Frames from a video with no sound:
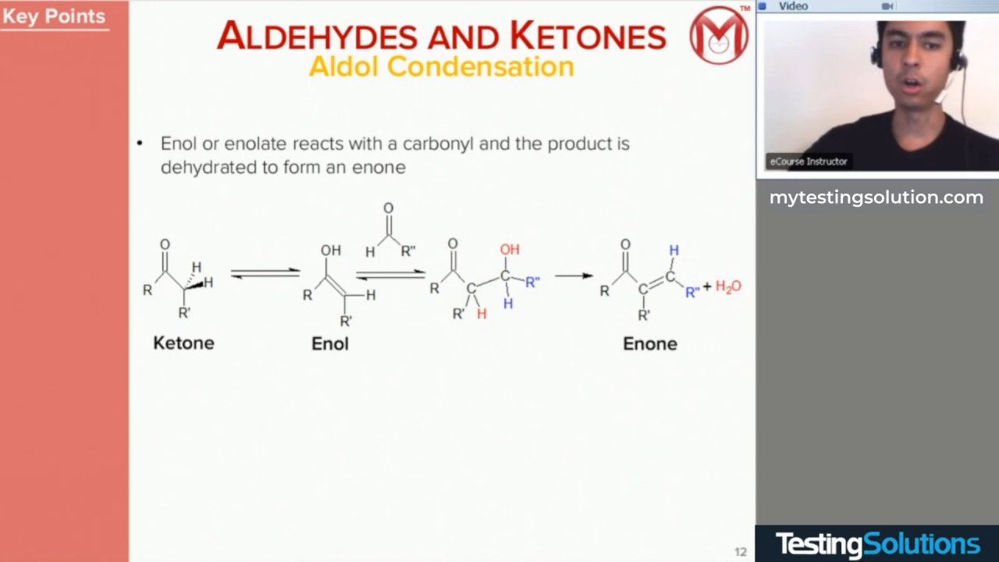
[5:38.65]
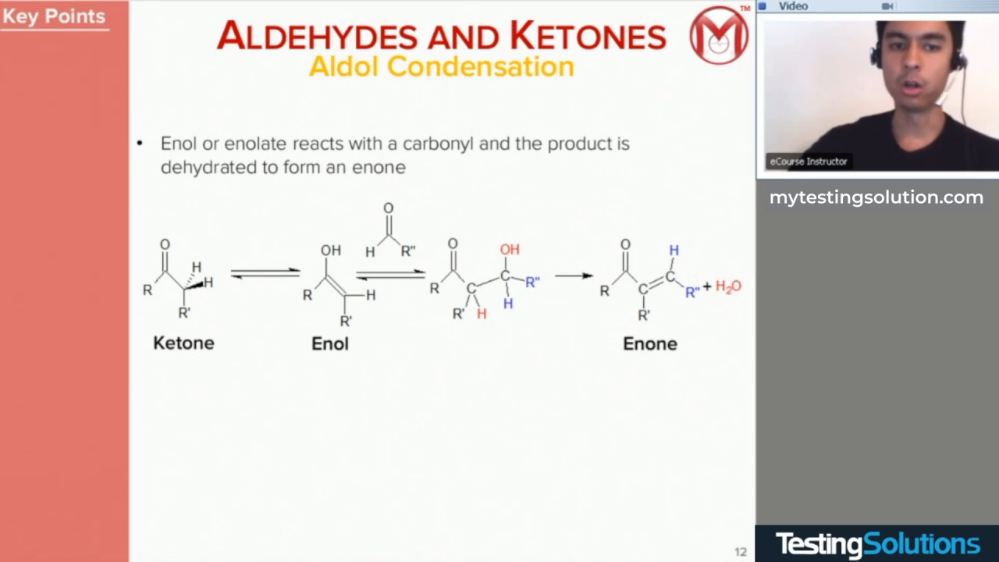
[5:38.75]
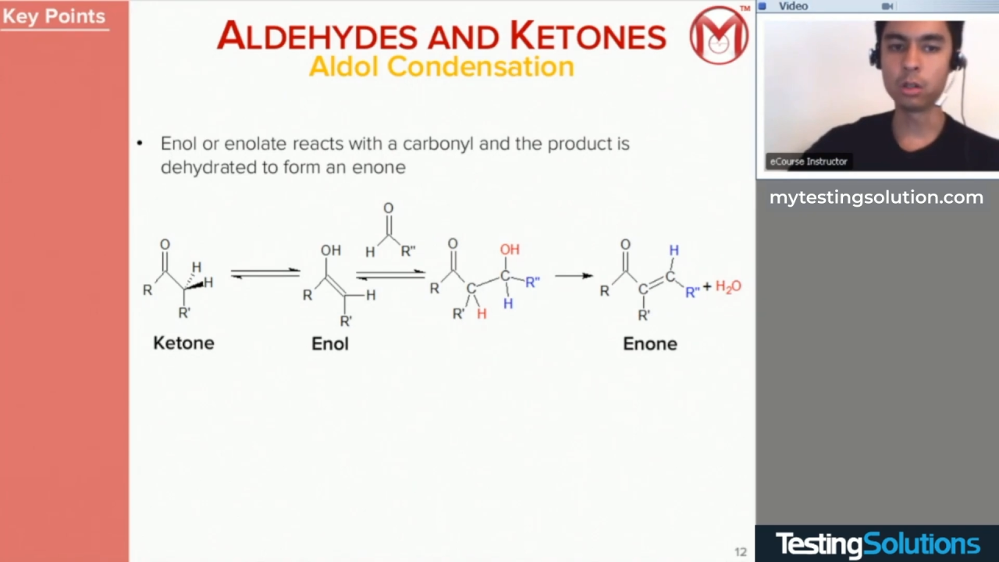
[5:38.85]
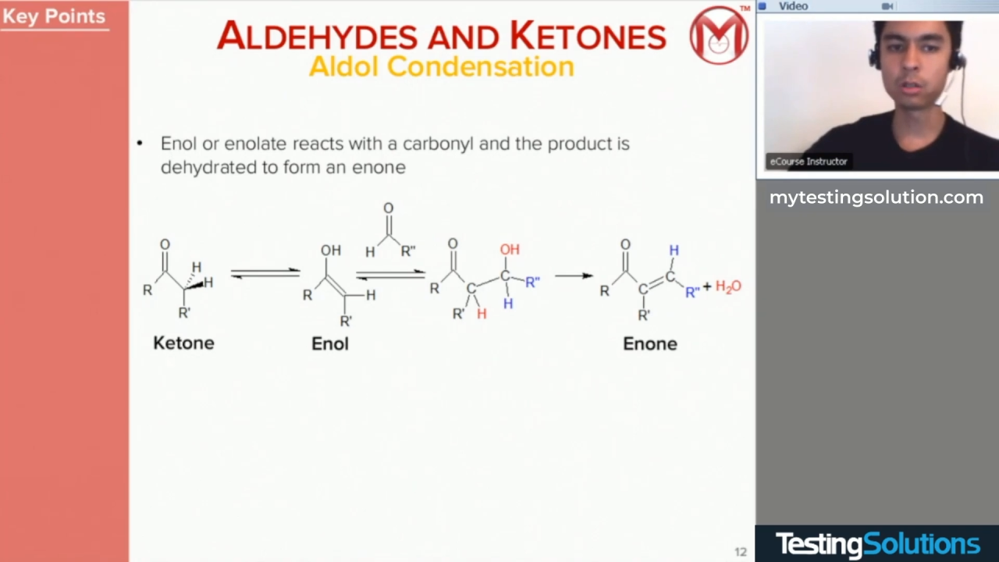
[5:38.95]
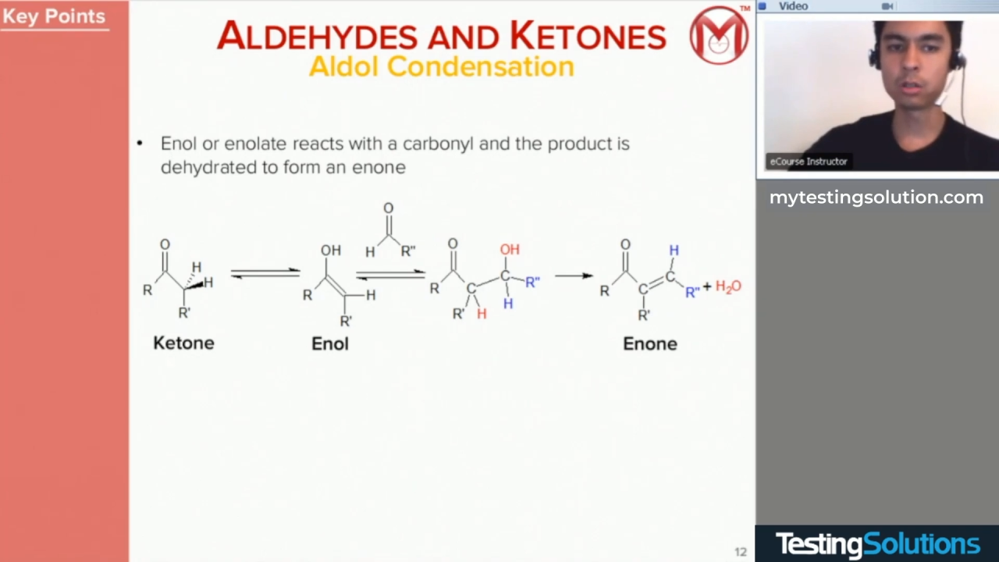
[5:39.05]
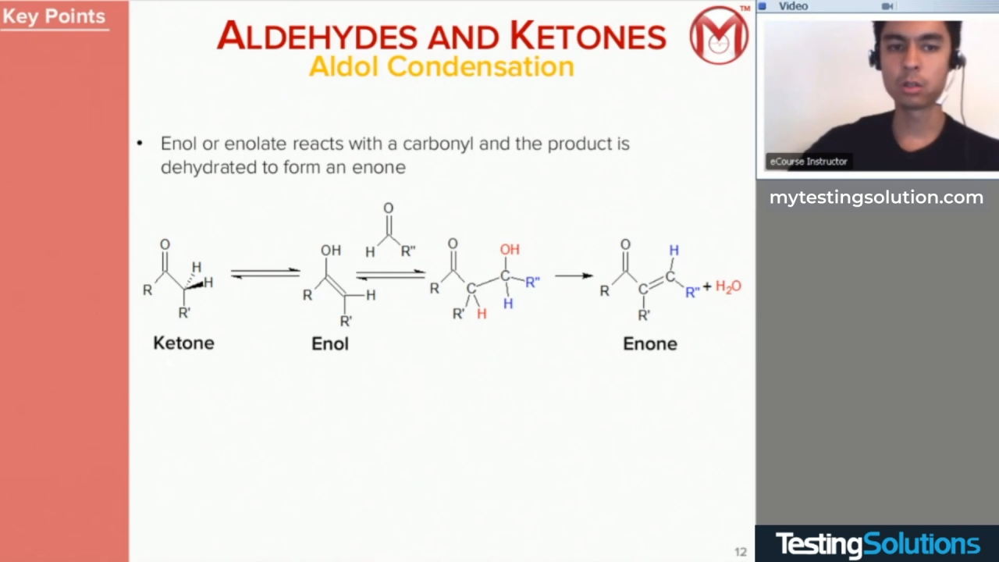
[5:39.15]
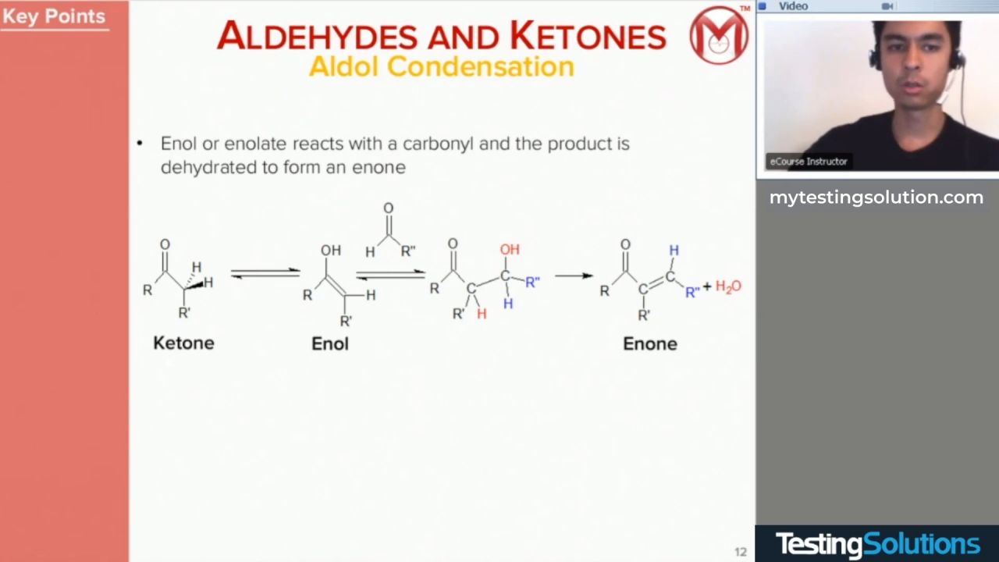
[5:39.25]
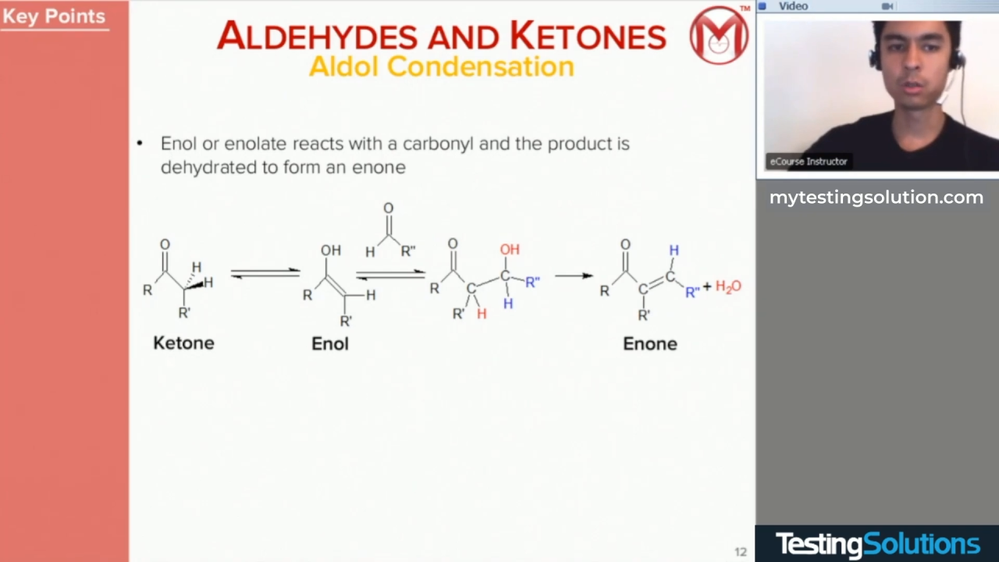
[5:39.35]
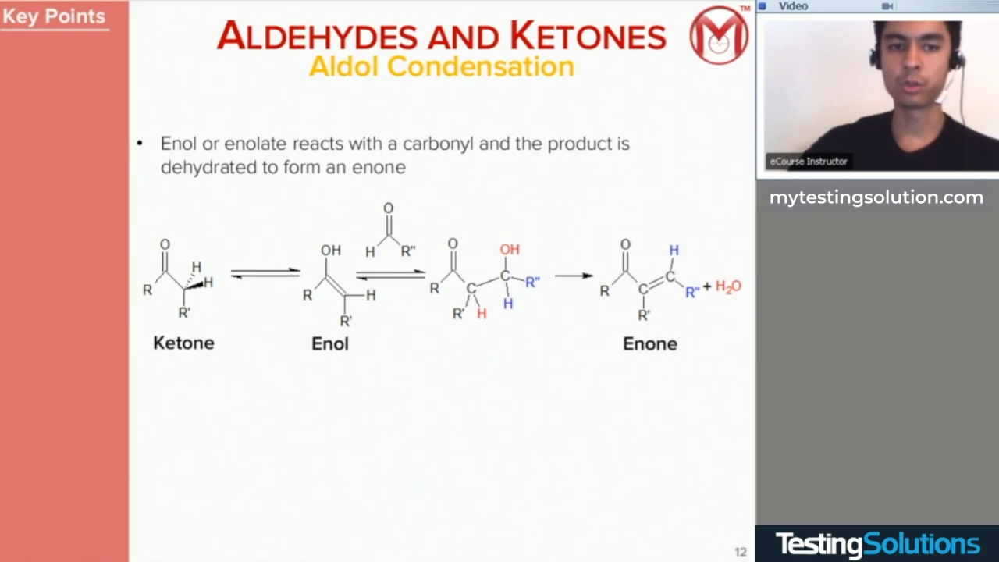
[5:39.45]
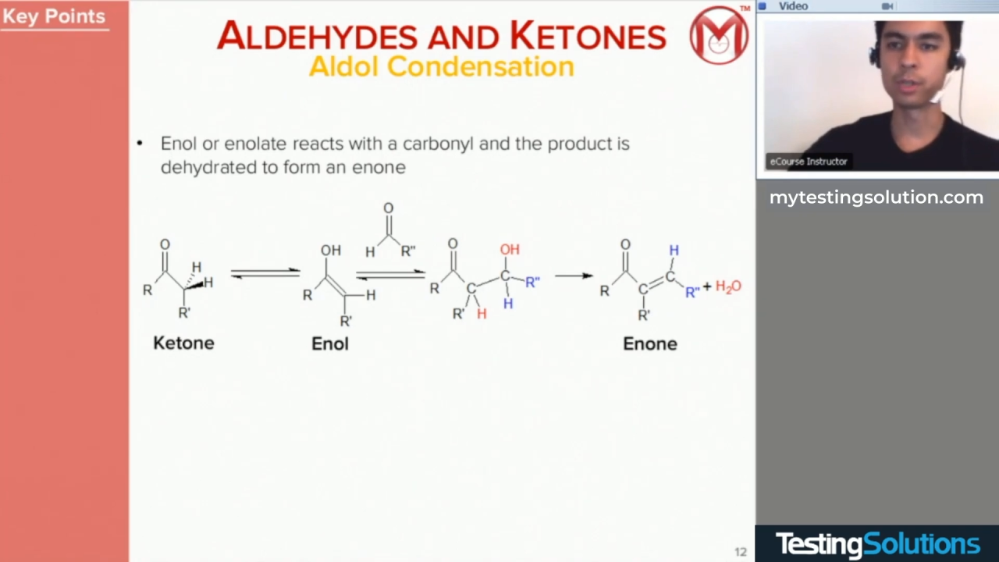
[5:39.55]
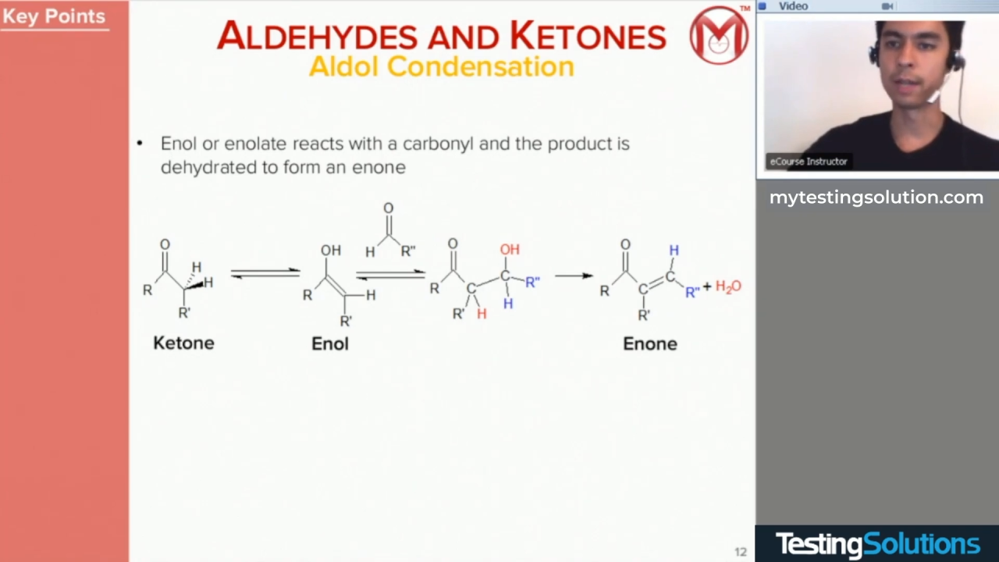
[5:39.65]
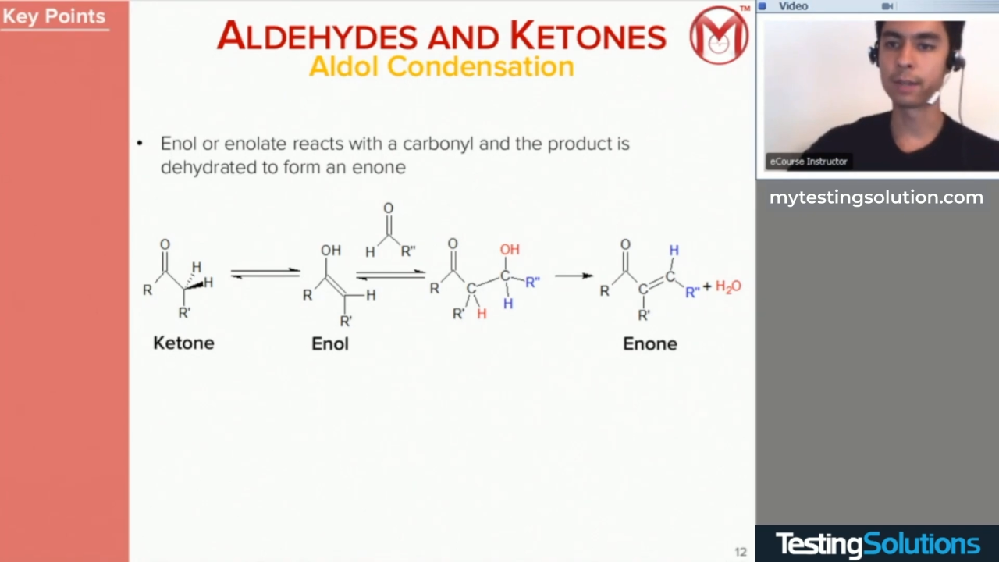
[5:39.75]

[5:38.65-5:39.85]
which is an alkene